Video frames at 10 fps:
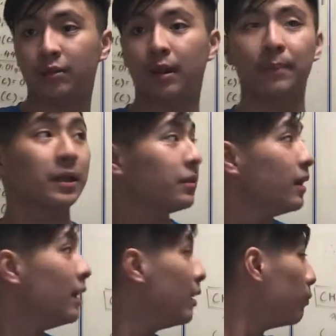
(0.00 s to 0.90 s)
unit, but
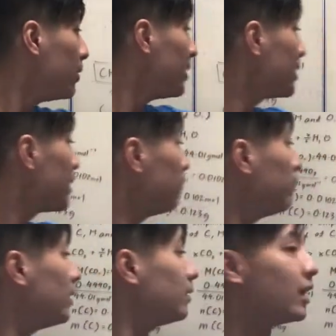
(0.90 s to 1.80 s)
with this
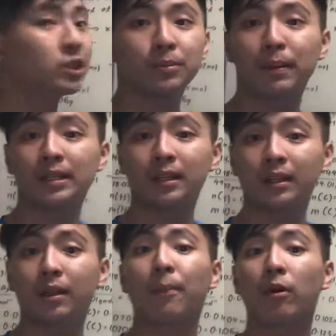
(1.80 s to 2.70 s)
complete, that's
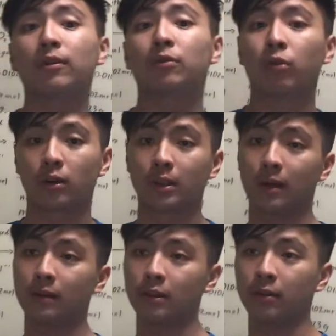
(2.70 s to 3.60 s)
basically the bulk of the work
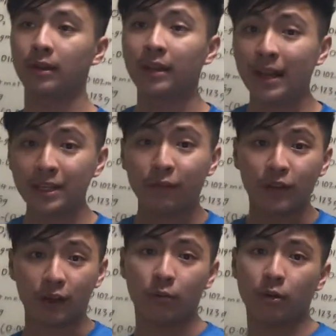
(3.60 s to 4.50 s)
done. So in the next
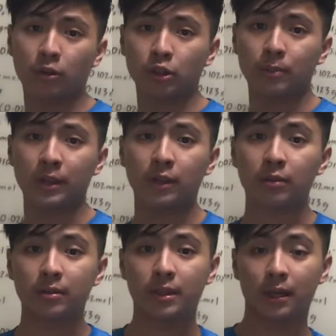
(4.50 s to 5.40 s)
video, we're going to be
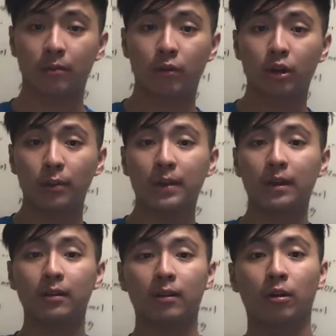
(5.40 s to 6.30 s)
using, we're going to
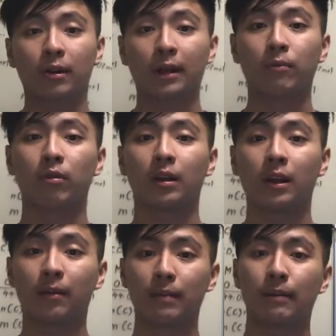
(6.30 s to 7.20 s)
be learning a
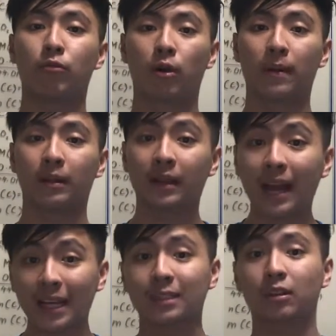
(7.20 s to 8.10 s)
little bit more about the
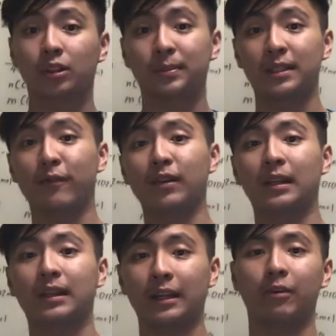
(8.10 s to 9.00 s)
gas law,
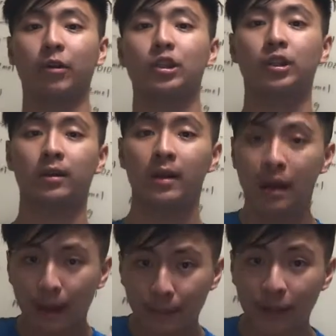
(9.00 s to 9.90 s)
specifically the equation
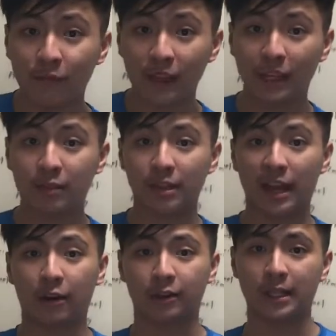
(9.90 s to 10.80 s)
PV equals
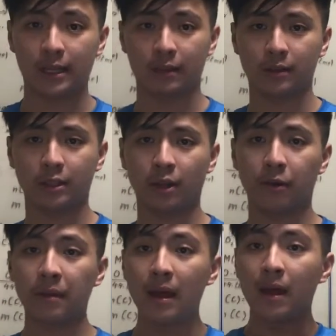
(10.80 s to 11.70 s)
nRT.
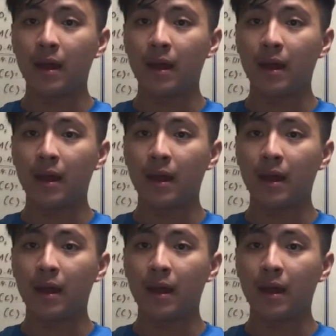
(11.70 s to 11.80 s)
So